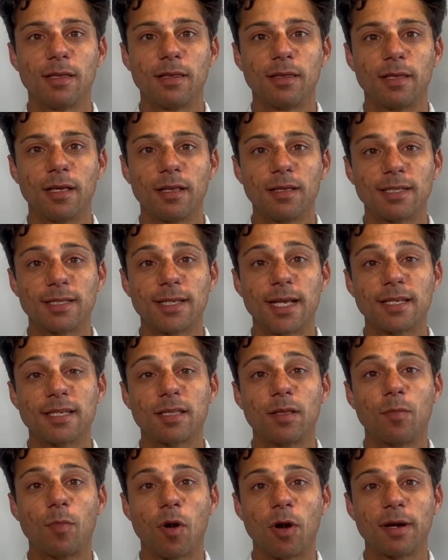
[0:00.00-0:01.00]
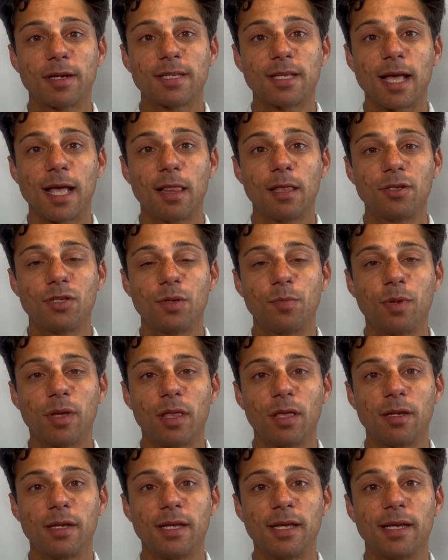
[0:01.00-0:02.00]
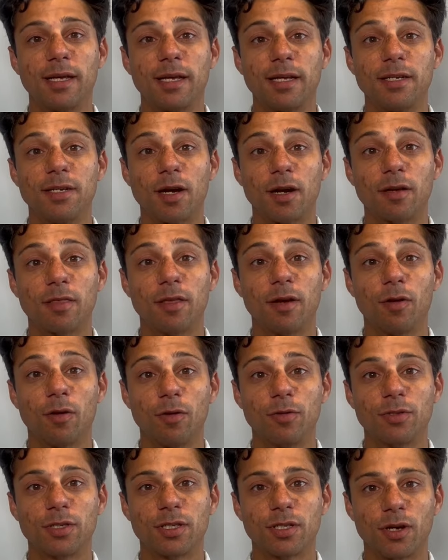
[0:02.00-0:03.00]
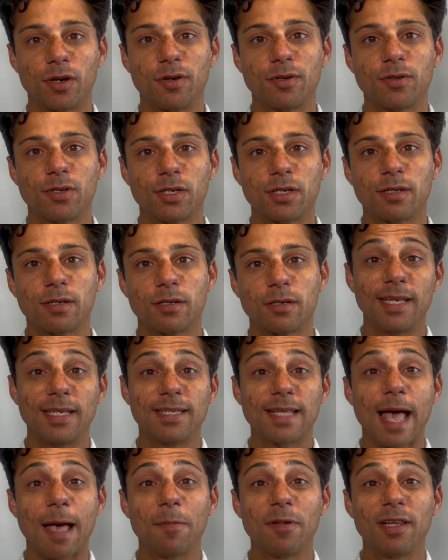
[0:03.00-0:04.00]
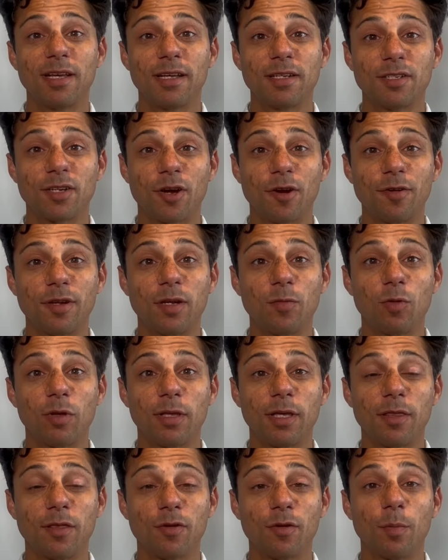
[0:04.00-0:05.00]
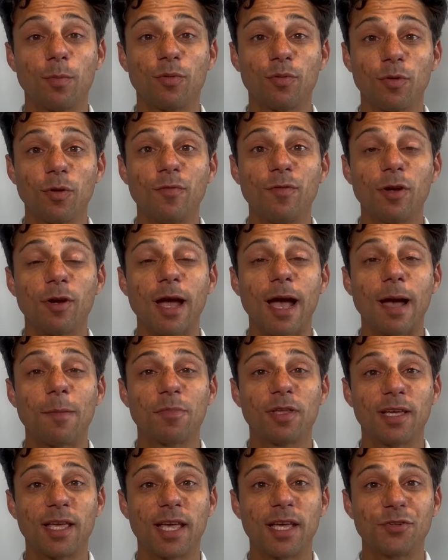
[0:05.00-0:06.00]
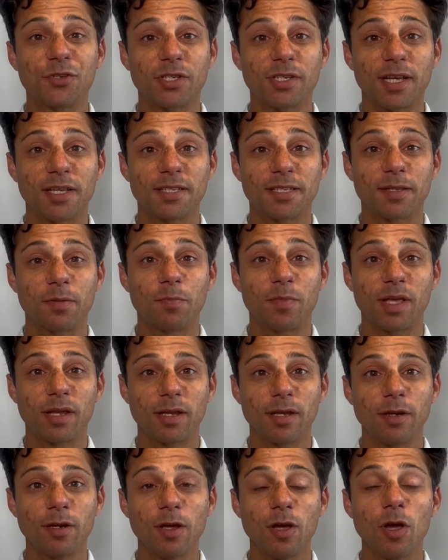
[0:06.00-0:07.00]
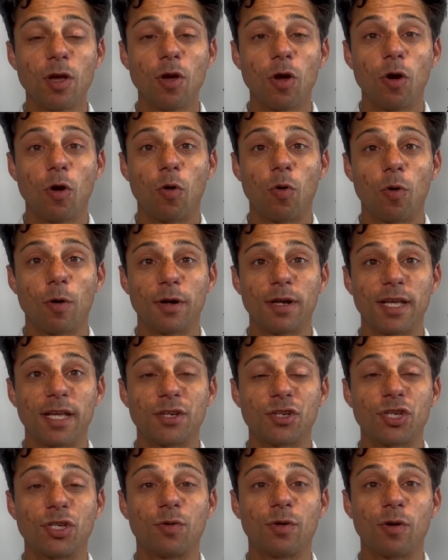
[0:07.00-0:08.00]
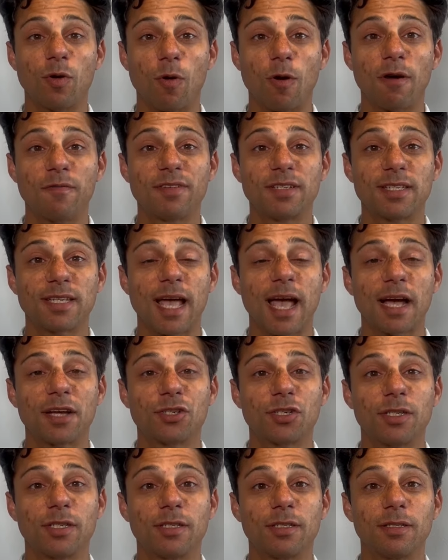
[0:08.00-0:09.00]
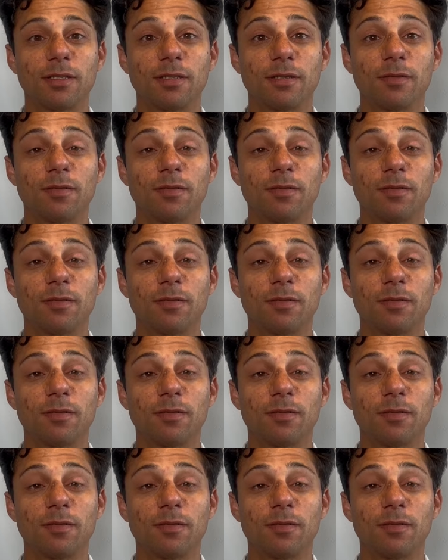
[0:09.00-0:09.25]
They'll assess the mark's eligibility and conduct their own search. The examining attorney will either approve your application as submitted or issue an office action